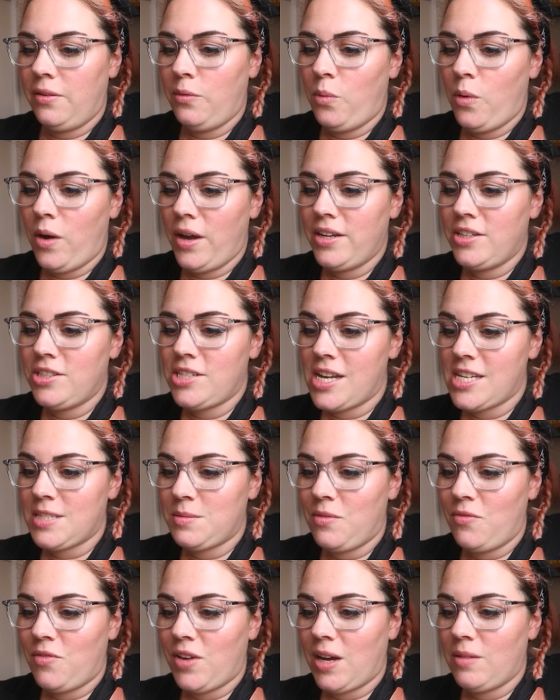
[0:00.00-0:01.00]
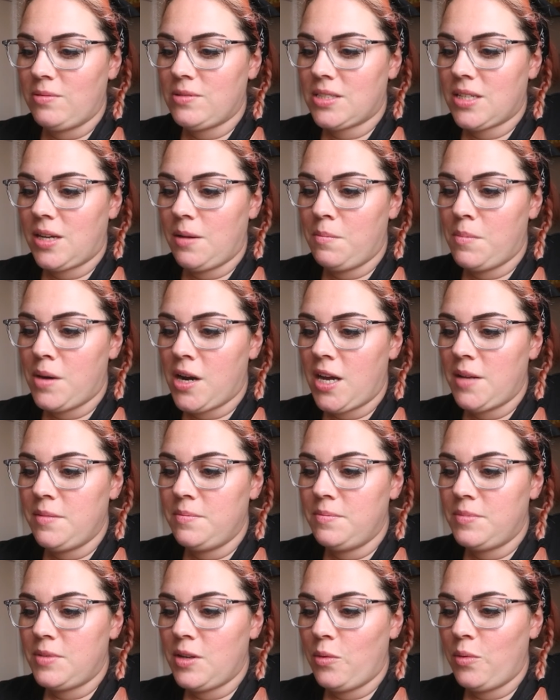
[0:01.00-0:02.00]
white jasmine flowers
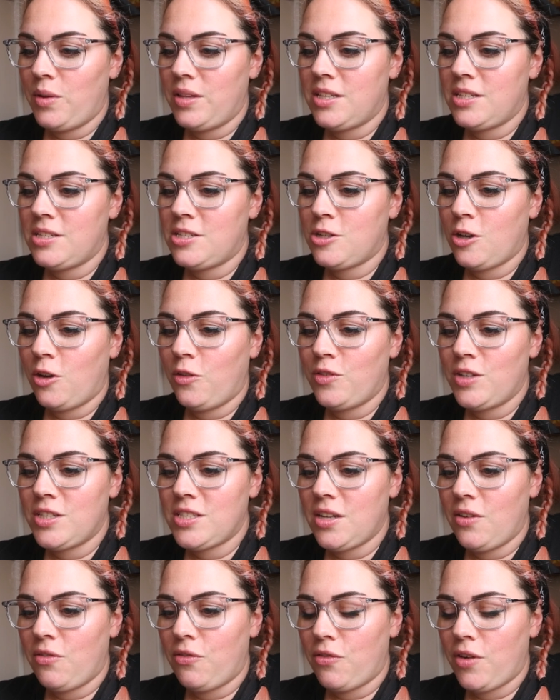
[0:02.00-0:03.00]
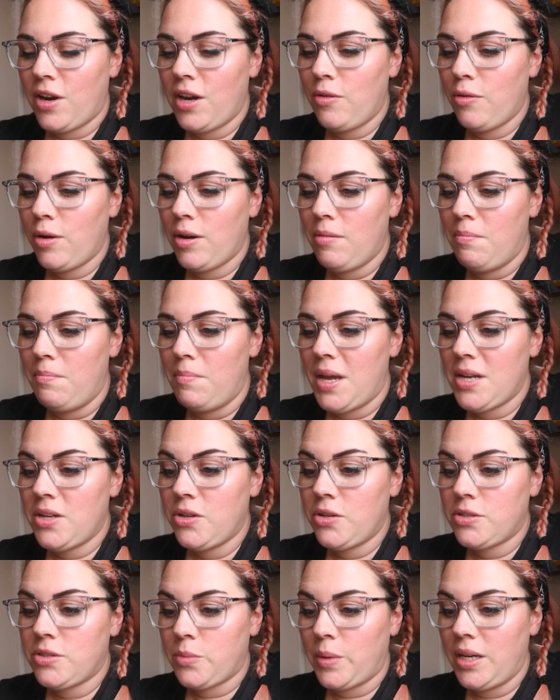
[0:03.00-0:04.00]
combined with the softness of fragrant
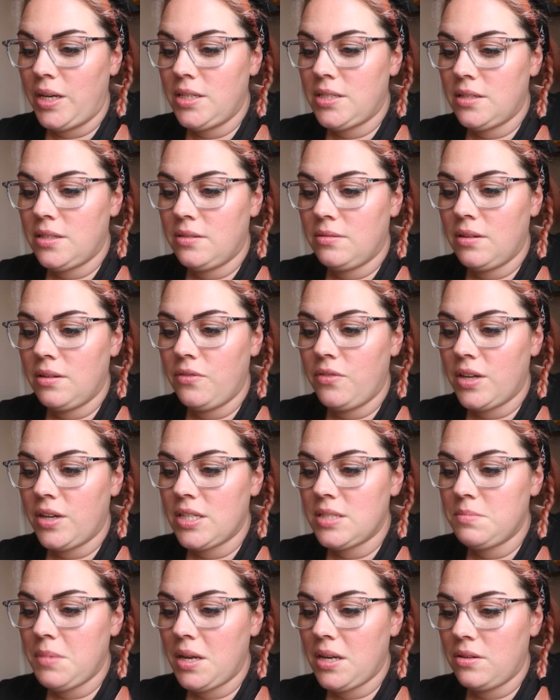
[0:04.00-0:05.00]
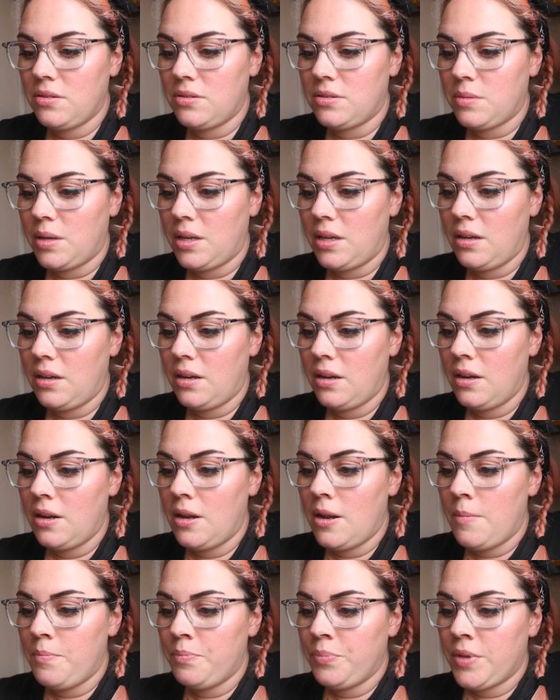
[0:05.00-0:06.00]
meadow sweet. What the fuck is meadow sweet?
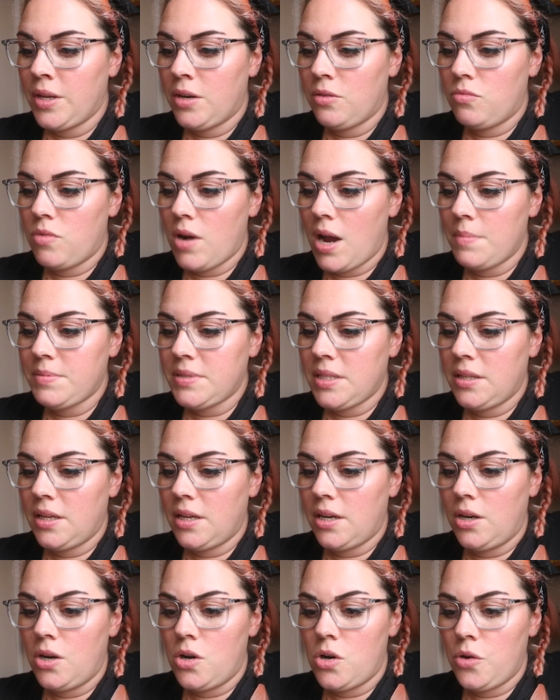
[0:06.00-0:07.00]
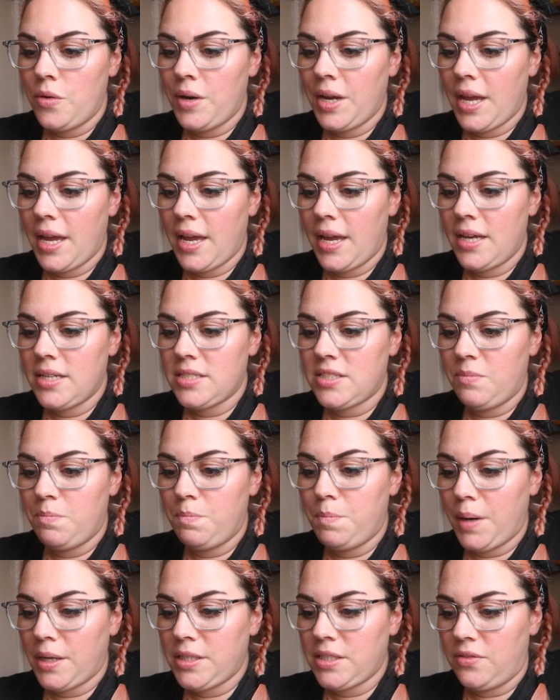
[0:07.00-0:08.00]
Wrapped in the alluring haze
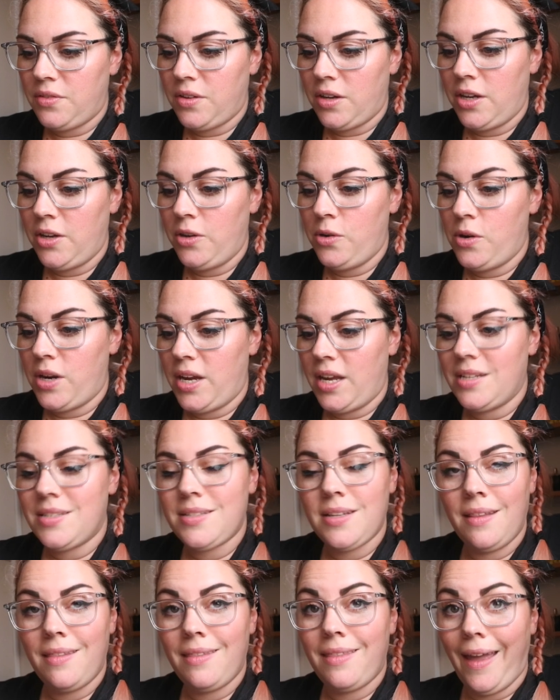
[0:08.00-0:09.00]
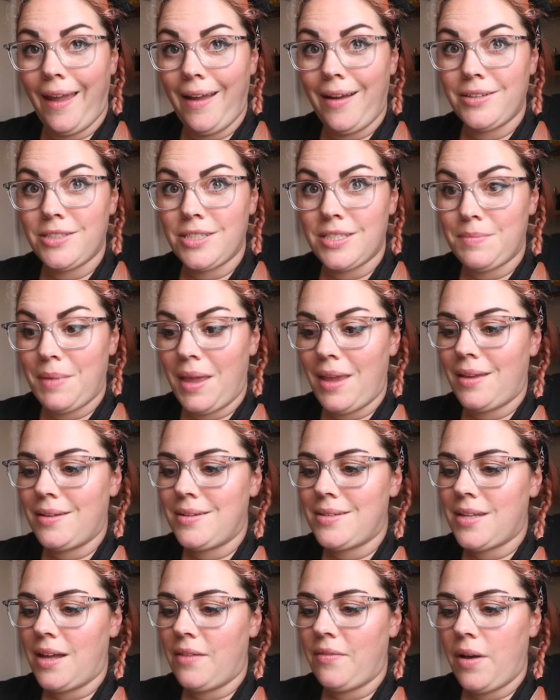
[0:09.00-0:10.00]
of butterfly orchids. They are just making
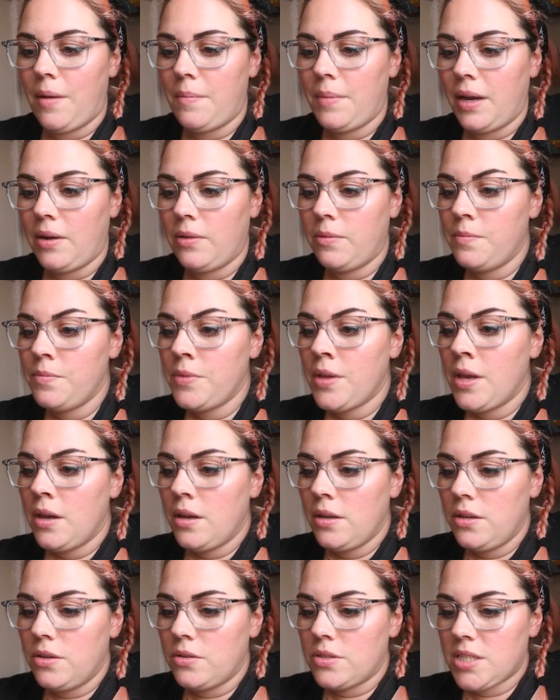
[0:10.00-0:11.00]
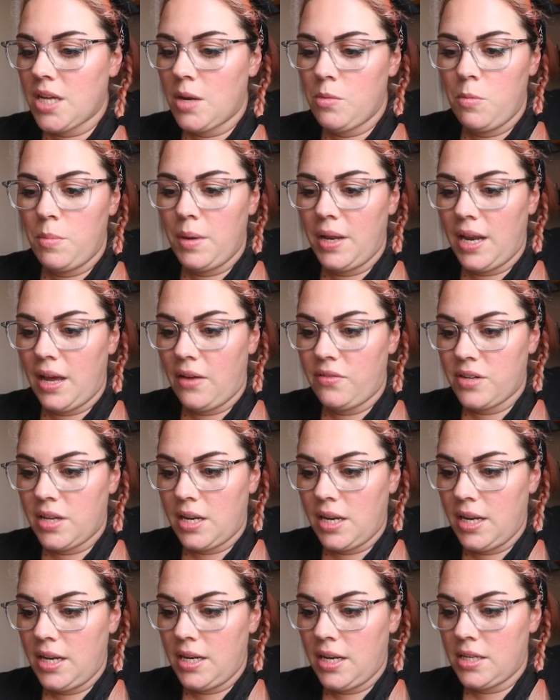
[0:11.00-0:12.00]
stuff up now. Your skin will be left
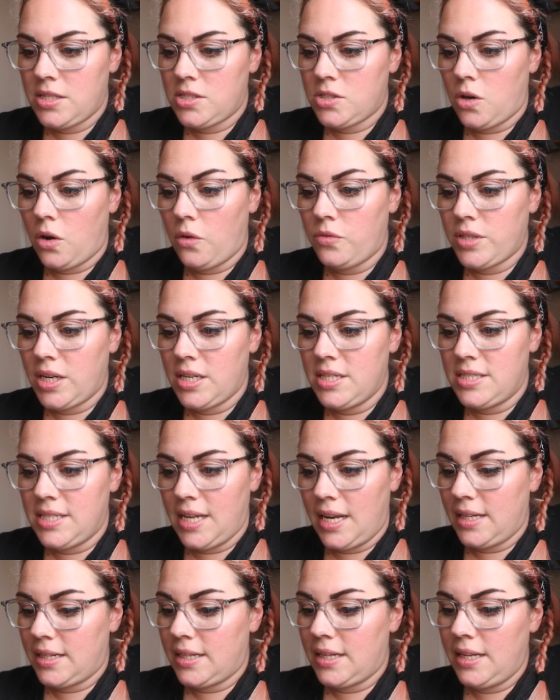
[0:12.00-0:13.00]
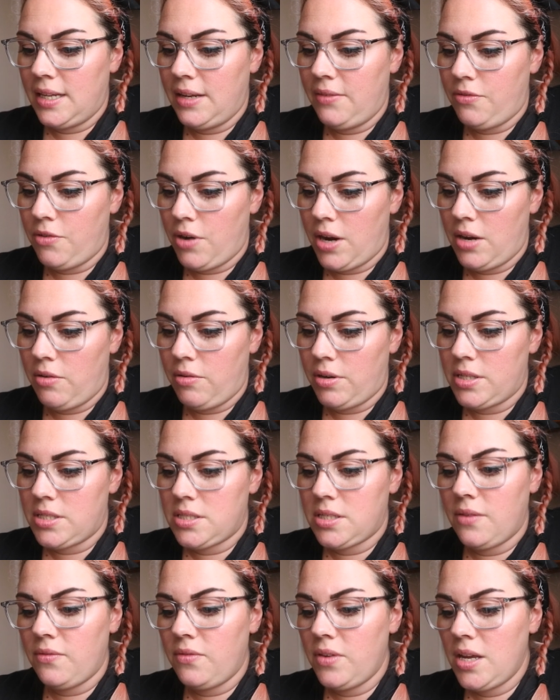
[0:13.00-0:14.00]
clean and soft and delicately
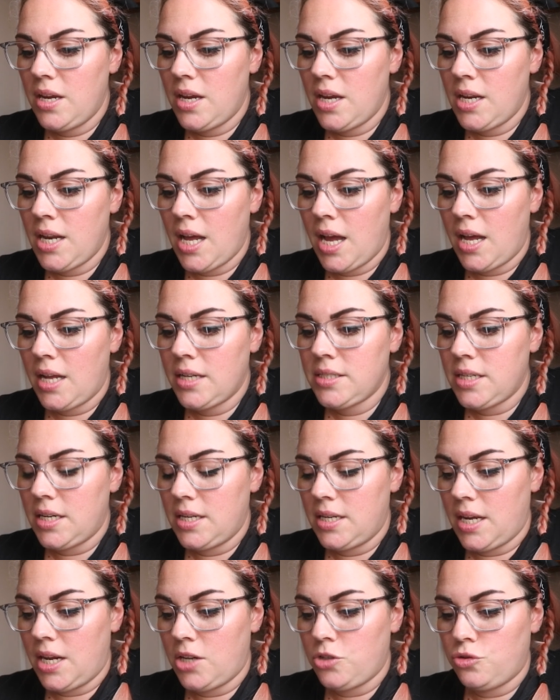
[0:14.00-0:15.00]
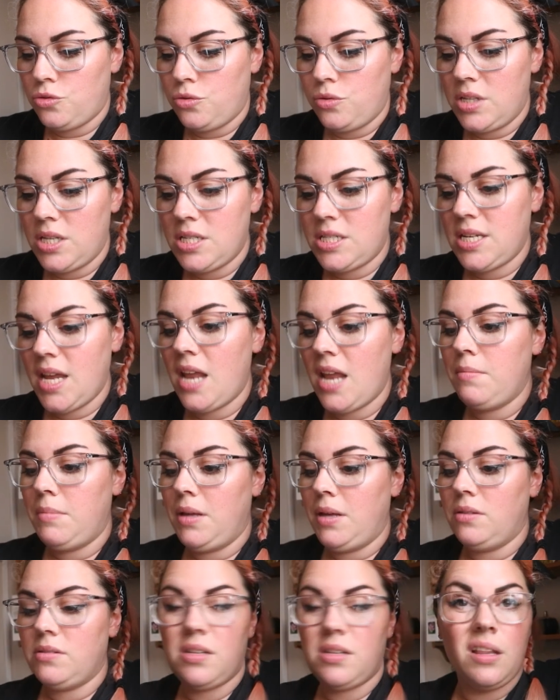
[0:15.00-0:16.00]
fragranced. Vegan and natural, and it's 10
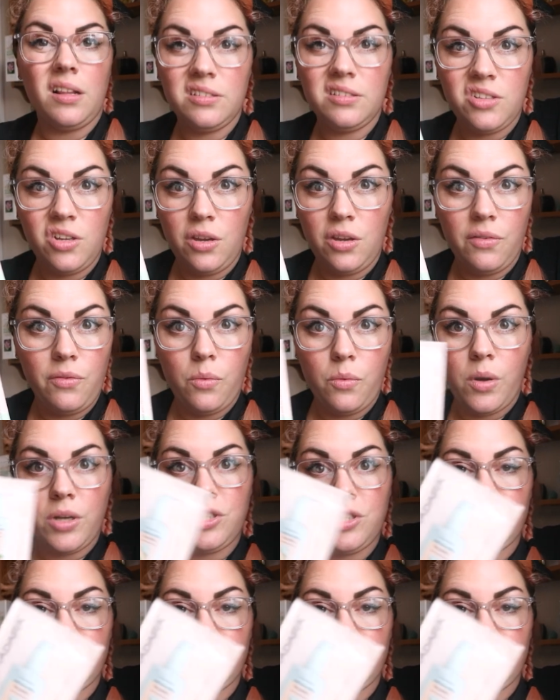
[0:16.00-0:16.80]
mils, so that'll do you for one